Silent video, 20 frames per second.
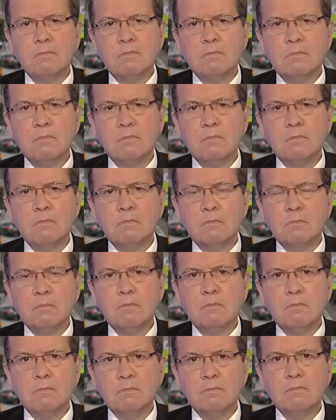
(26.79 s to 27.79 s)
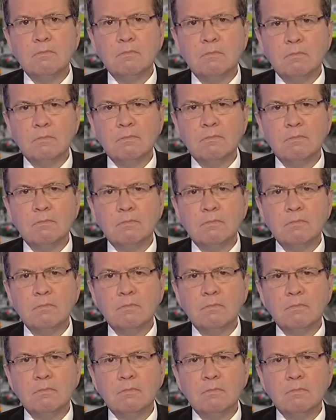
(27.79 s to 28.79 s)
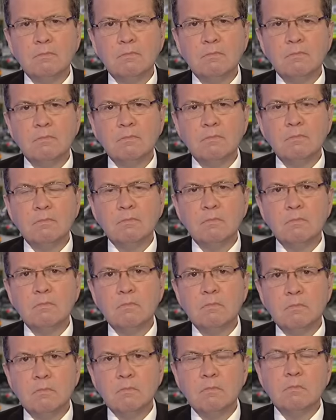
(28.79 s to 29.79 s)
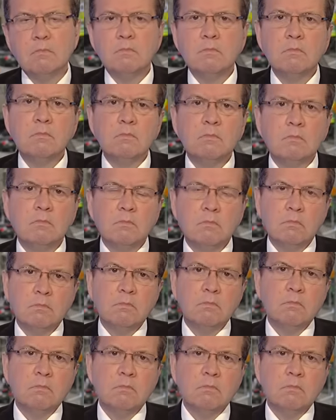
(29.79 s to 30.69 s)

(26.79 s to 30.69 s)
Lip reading: (silent)